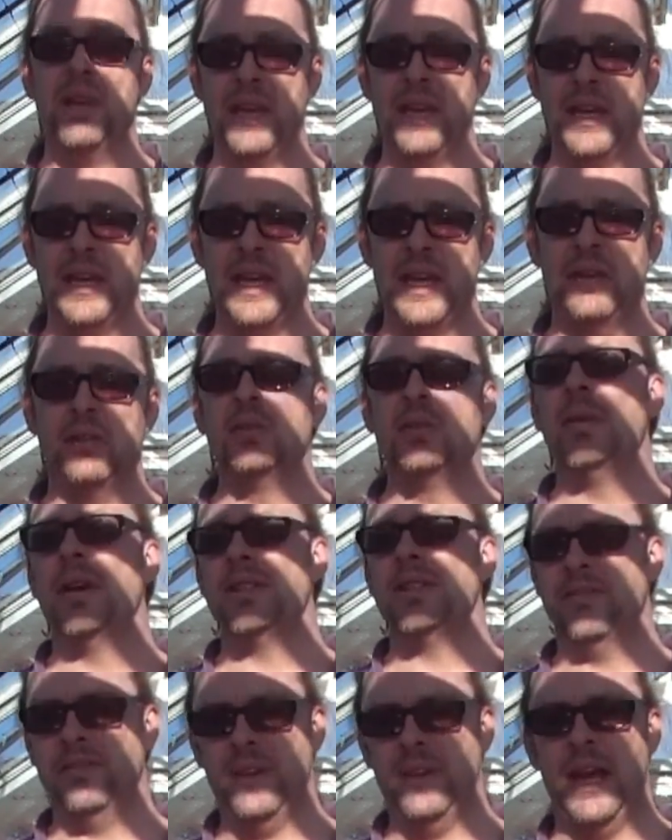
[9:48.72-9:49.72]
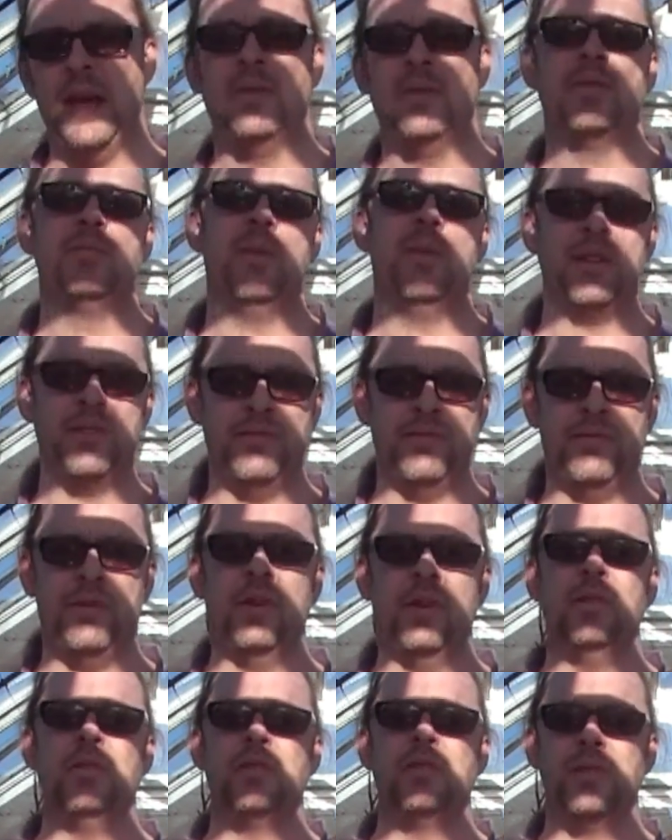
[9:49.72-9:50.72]
yield, better flowers, better
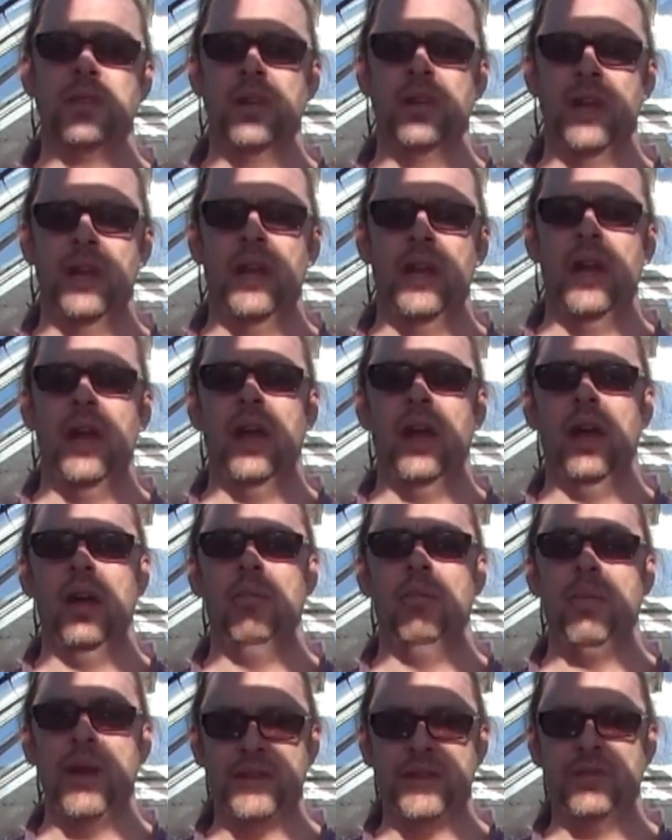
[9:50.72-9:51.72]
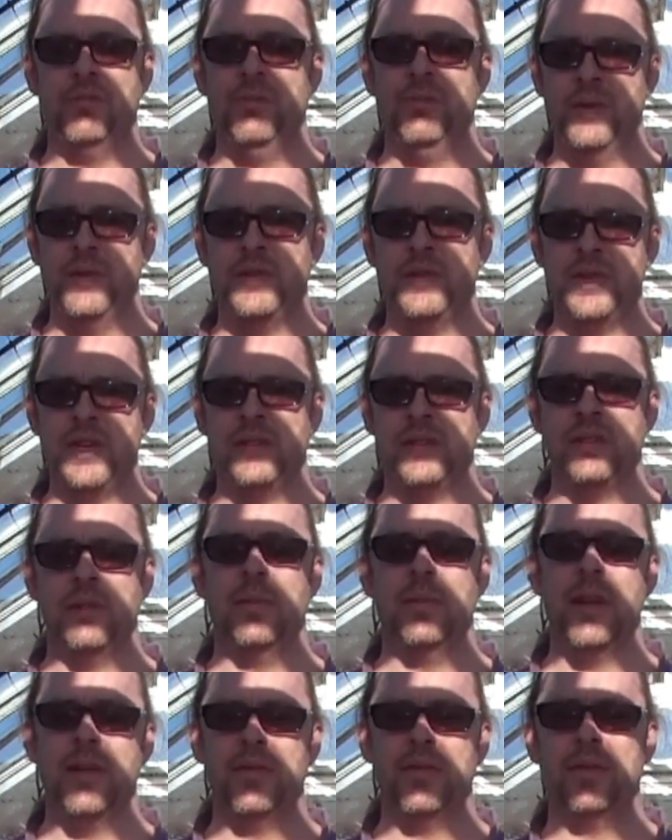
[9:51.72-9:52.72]
fruits, better root
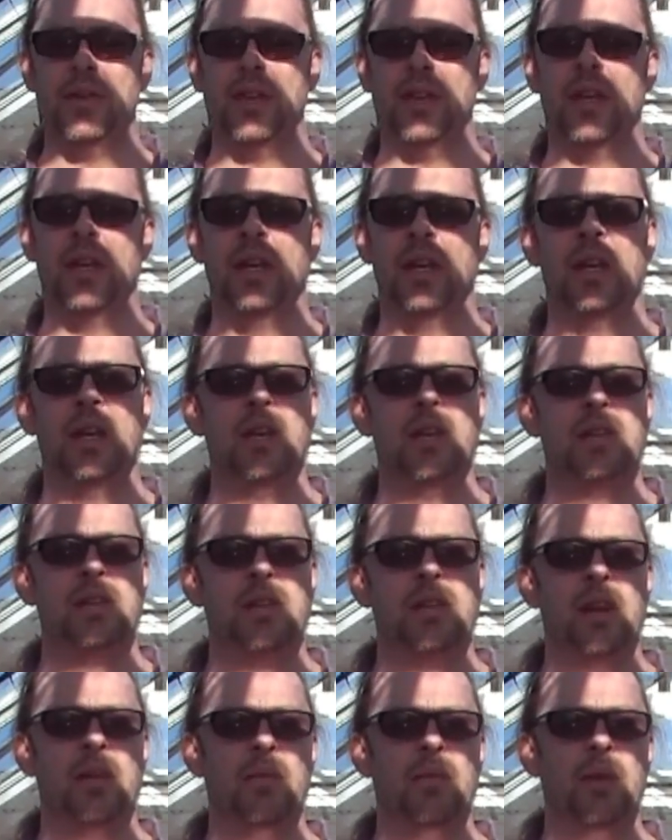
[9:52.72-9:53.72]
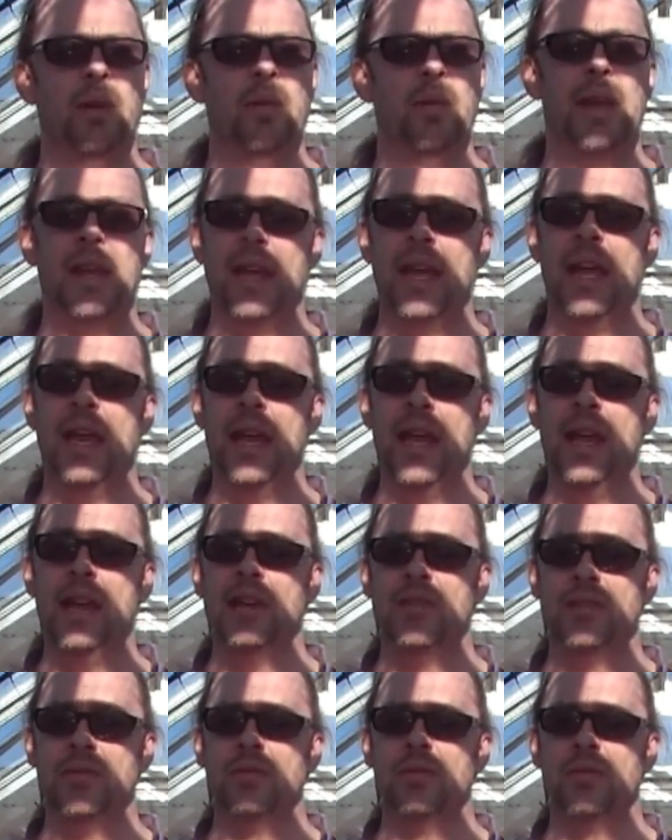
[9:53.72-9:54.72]
system and everything. So it
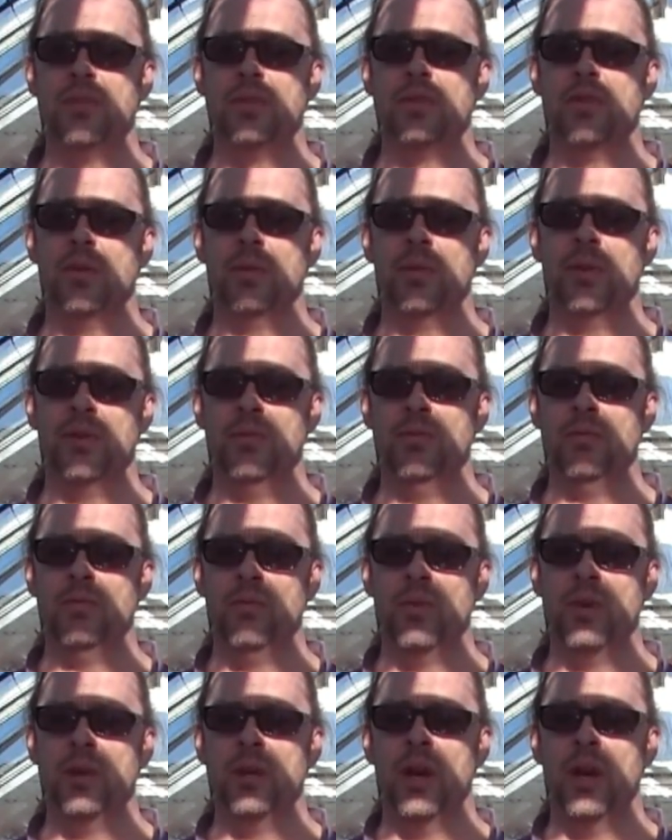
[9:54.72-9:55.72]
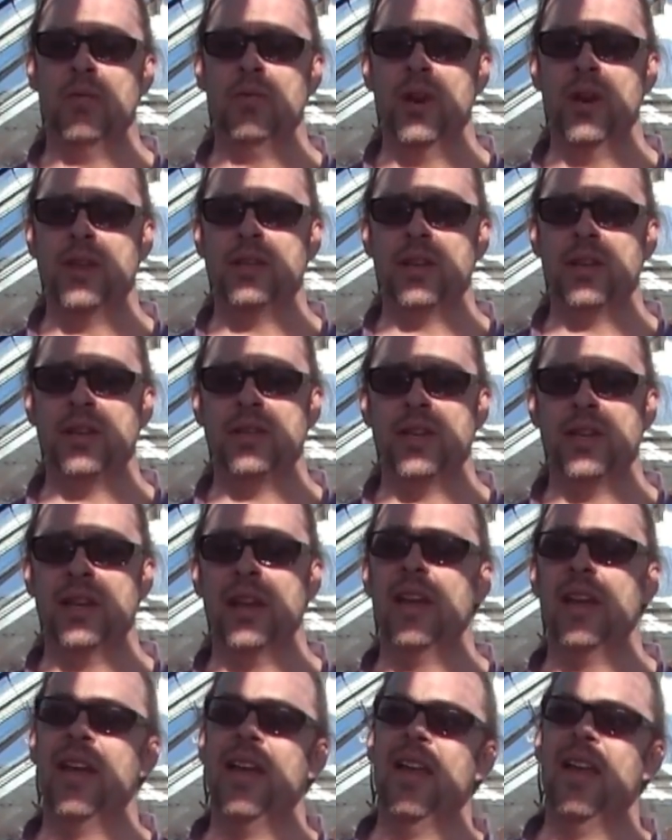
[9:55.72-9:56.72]
is something, you know, really to
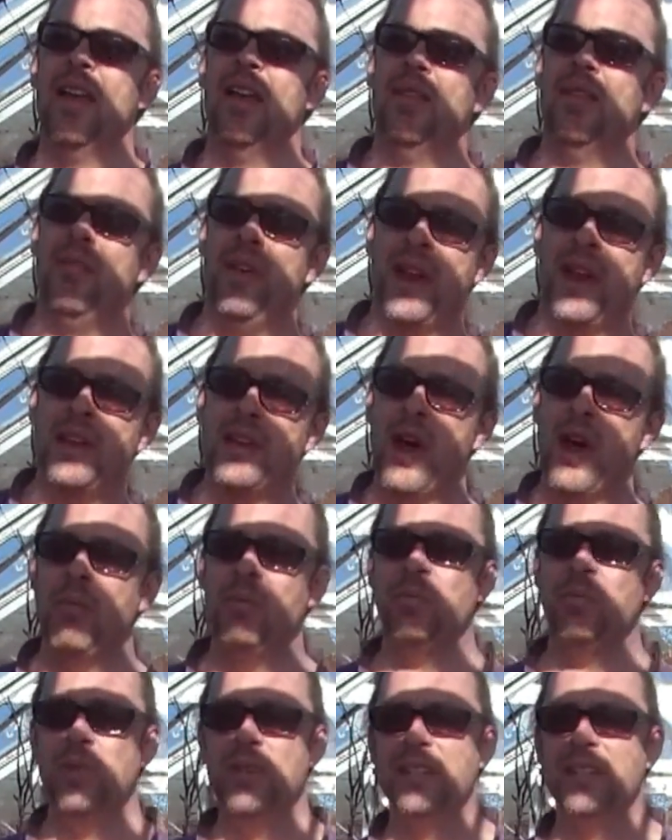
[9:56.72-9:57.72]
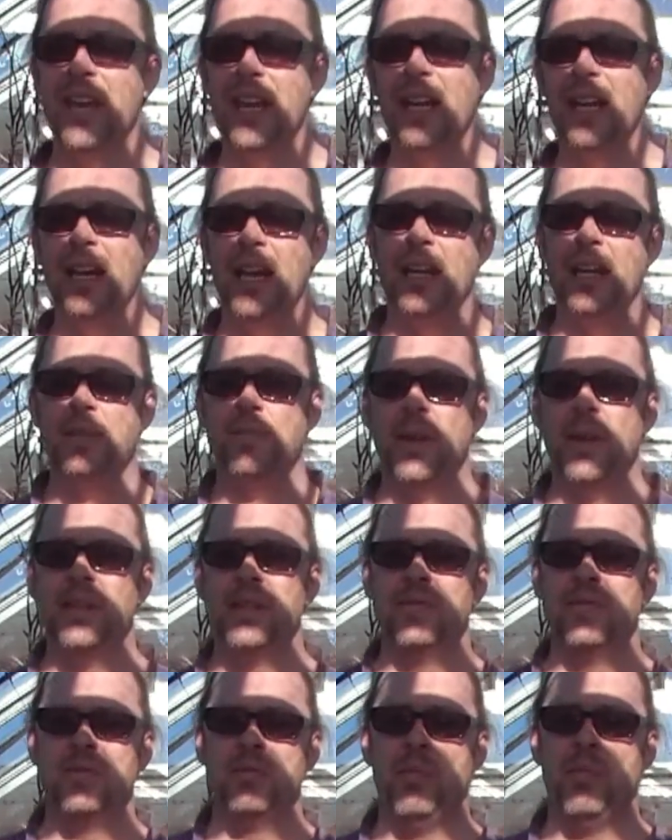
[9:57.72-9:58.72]
consider. They're not particularly
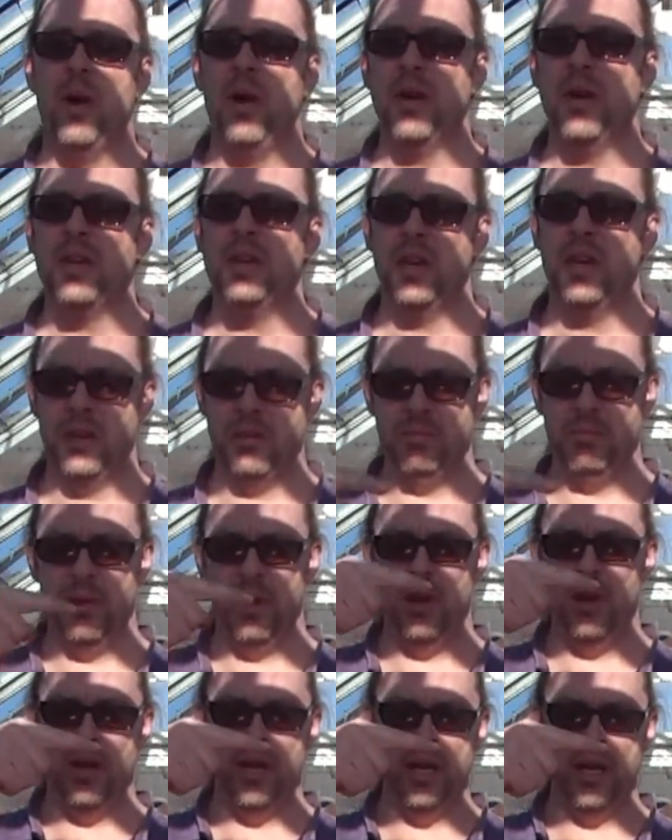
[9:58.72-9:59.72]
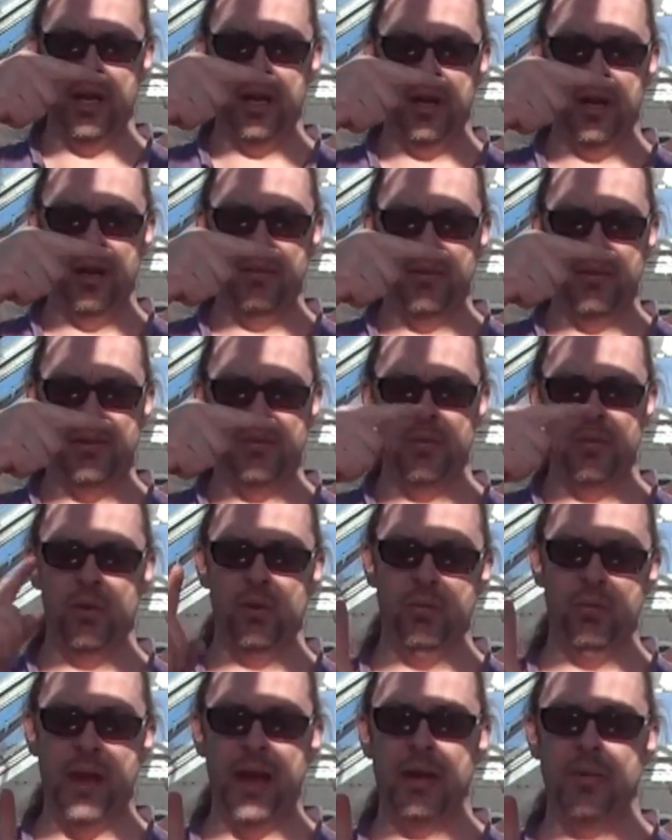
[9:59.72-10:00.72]
expensive to buy. You can buy a
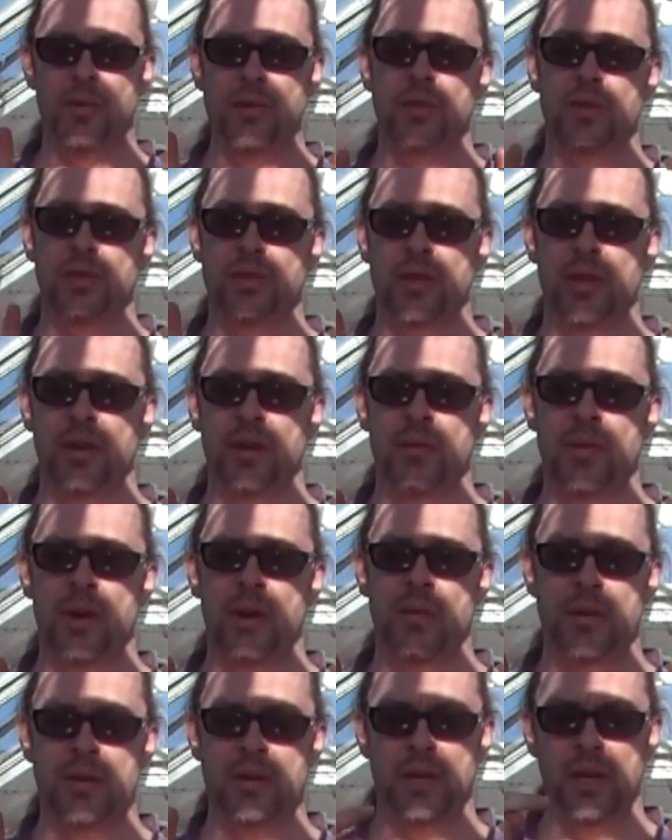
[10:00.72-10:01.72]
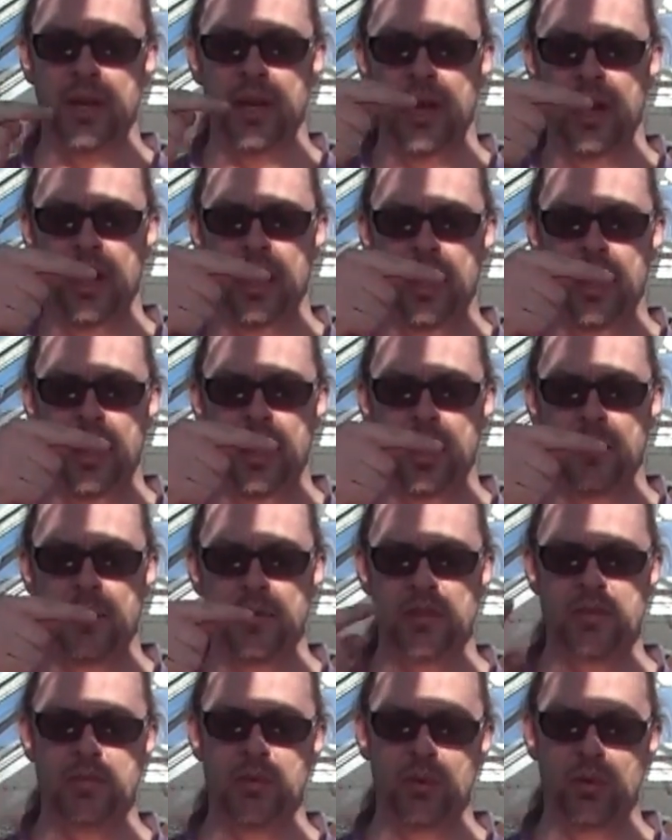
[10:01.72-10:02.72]
small bag, which I'll show you in a moment. A
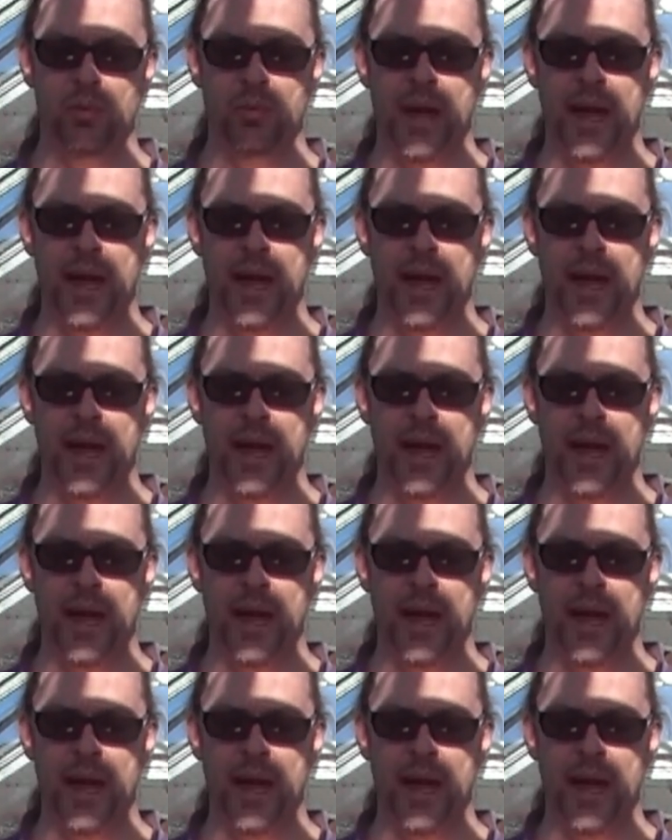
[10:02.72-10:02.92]
small